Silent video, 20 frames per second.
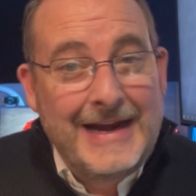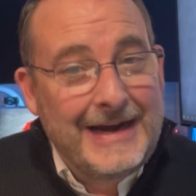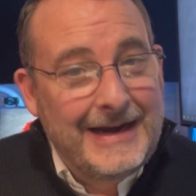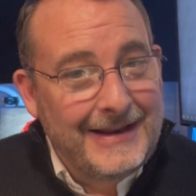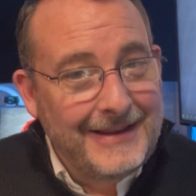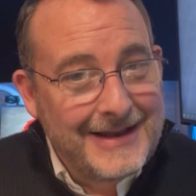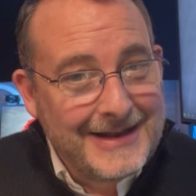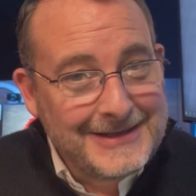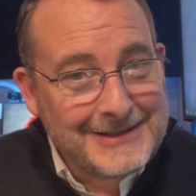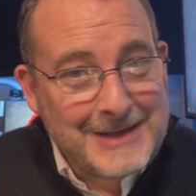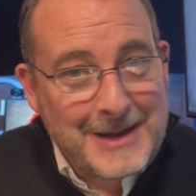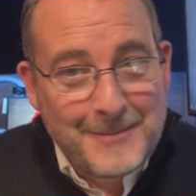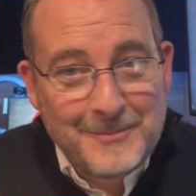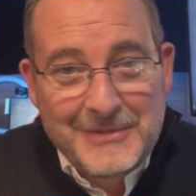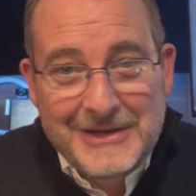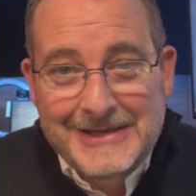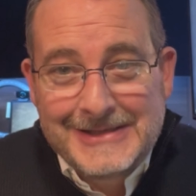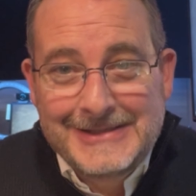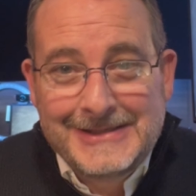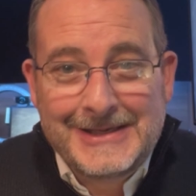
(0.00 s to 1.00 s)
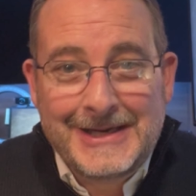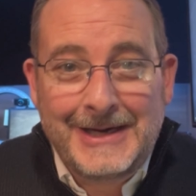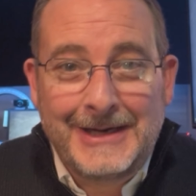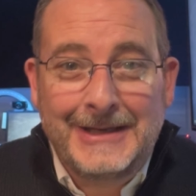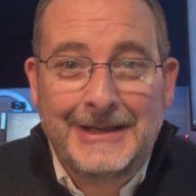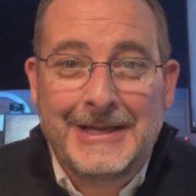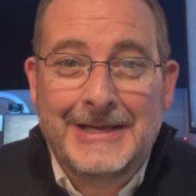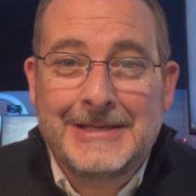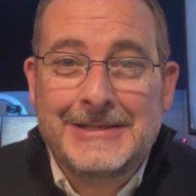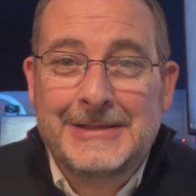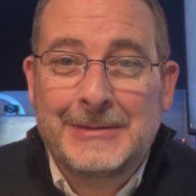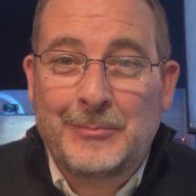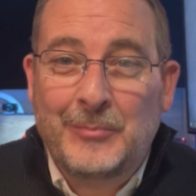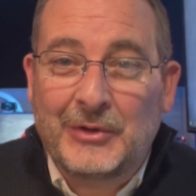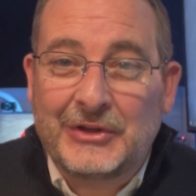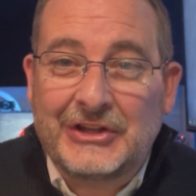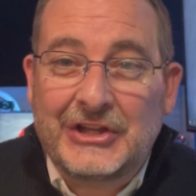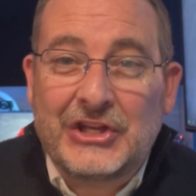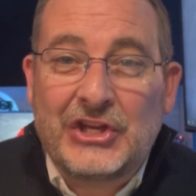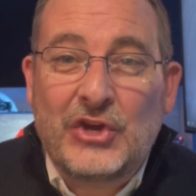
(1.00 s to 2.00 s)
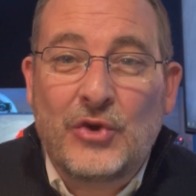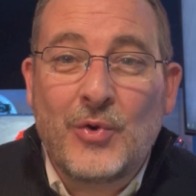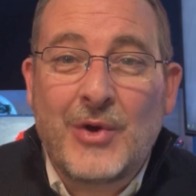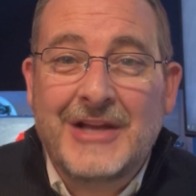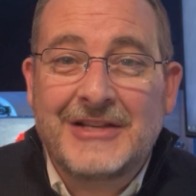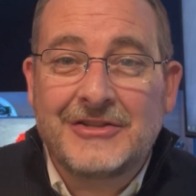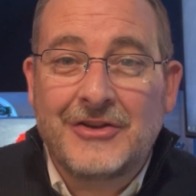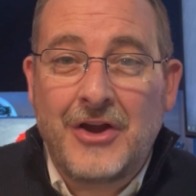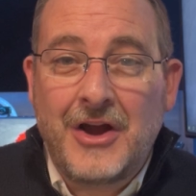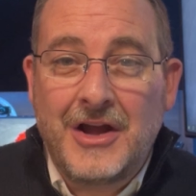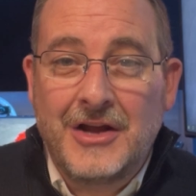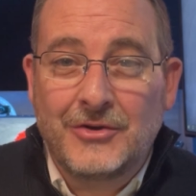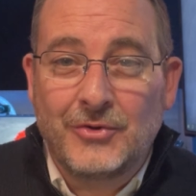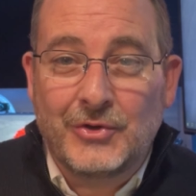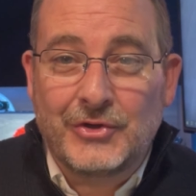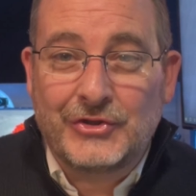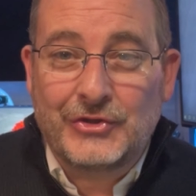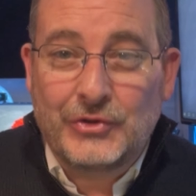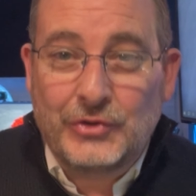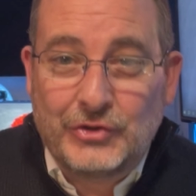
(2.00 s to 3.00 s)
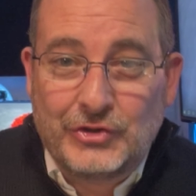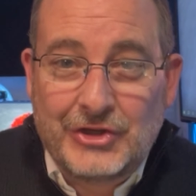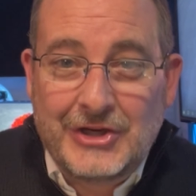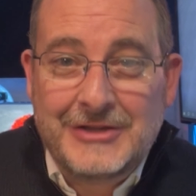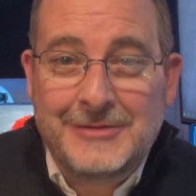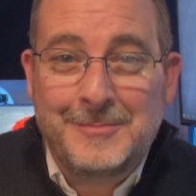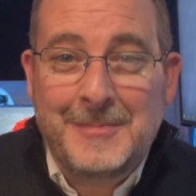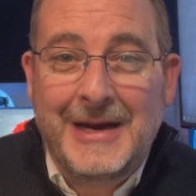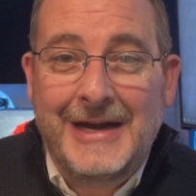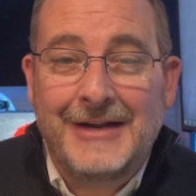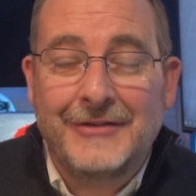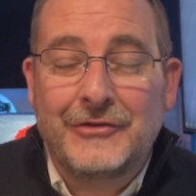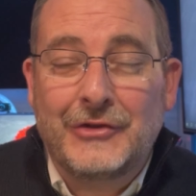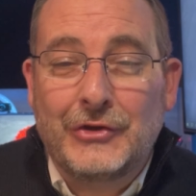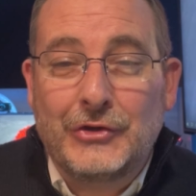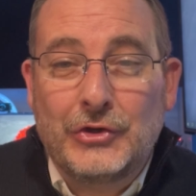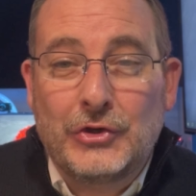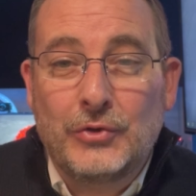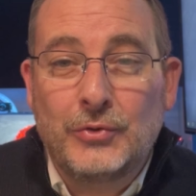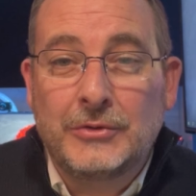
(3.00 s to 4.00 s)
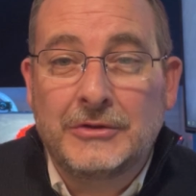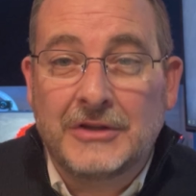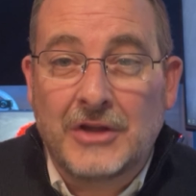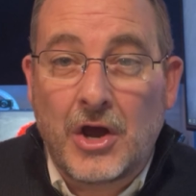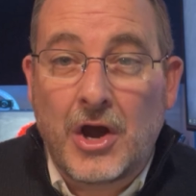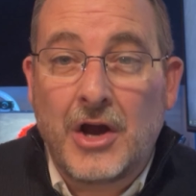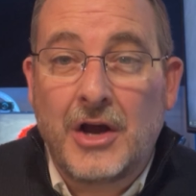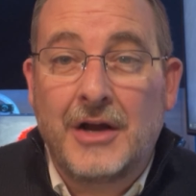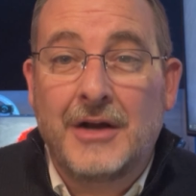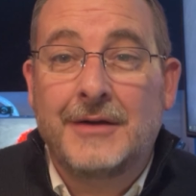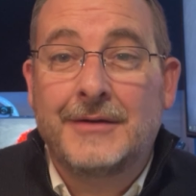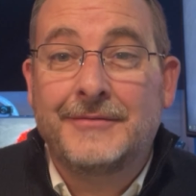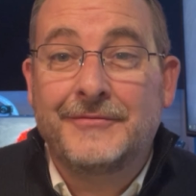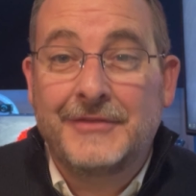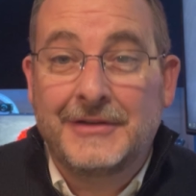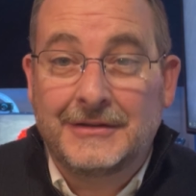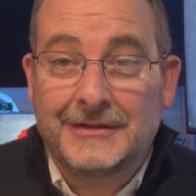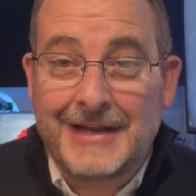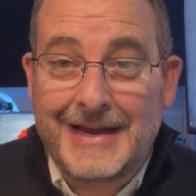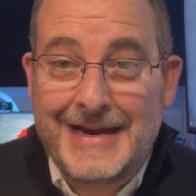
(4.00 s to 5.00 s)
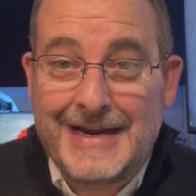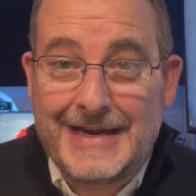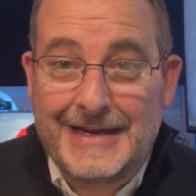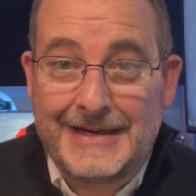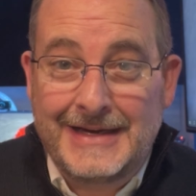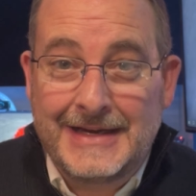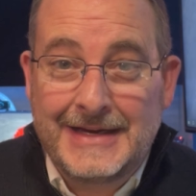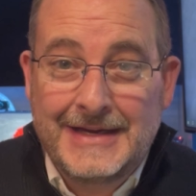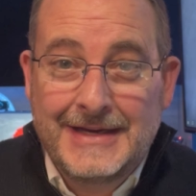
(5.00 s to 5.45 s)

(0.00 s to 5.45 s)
And that's not me saying this, but the U.S. Congress, who just made it the new law of the land.